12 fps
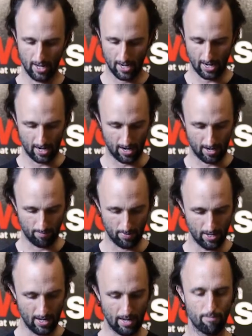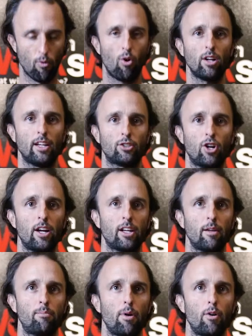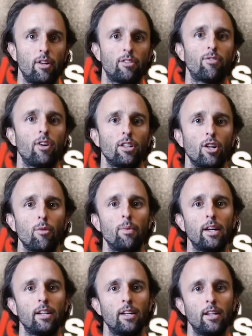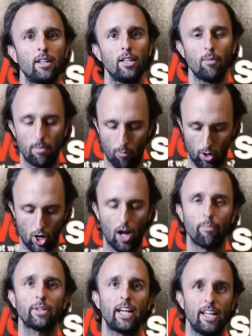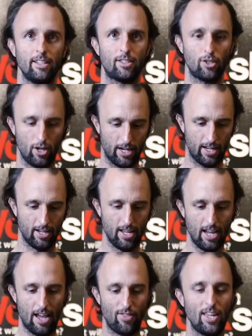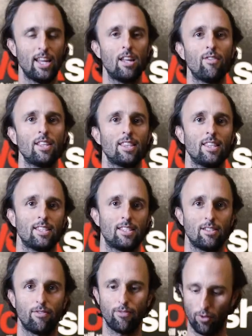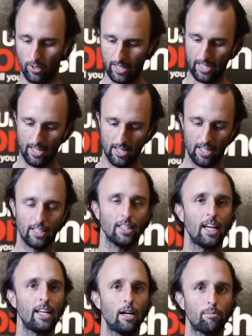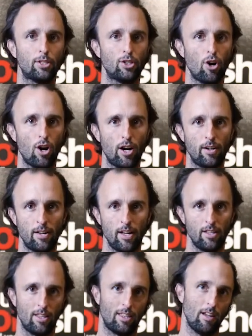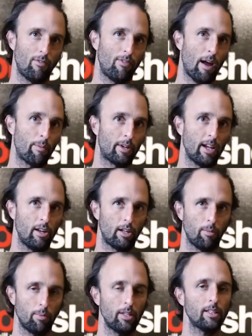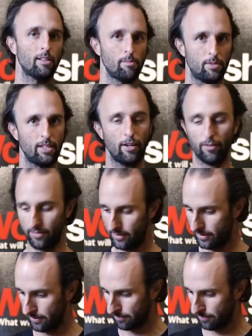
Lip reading: and more electronic components for a little bit more complicated circuit. At the end of it, this is a fully light up star that they've fabricated completely themselves.